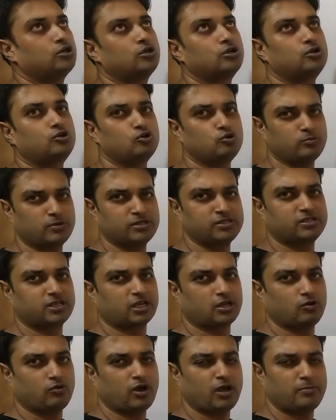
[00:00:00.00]
2 months
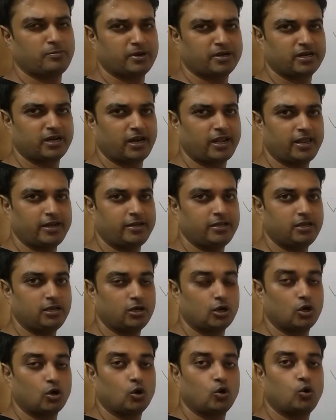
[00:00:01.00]
ago, I met a lady
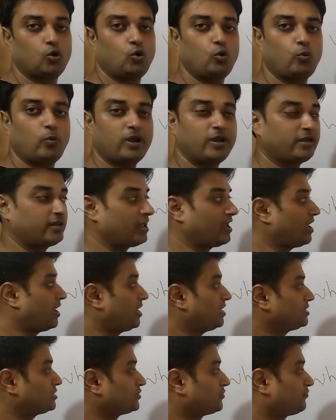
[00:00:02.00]
who went
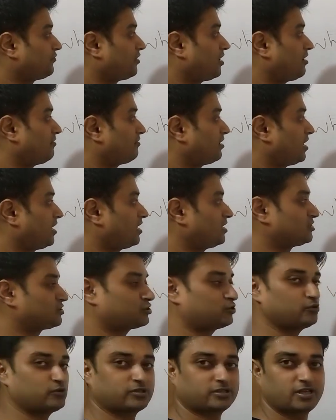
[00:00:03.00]
as far as
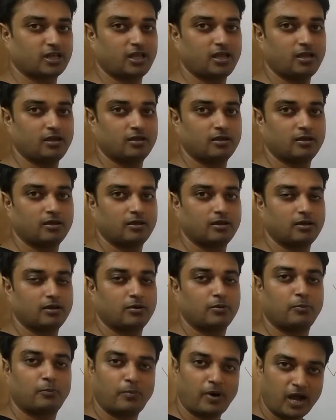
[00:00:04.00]
to say,
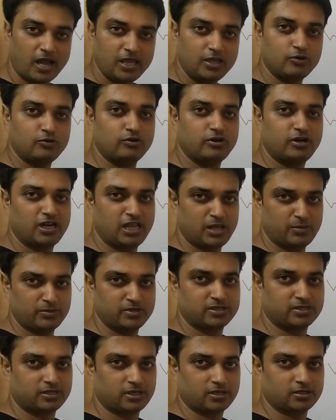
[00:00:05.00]
my good name
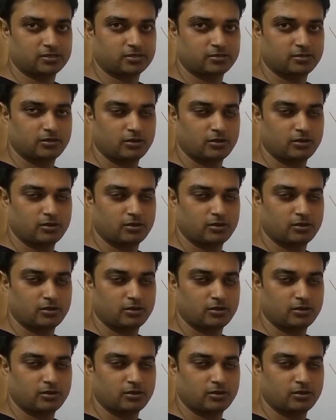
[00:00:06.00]
is this.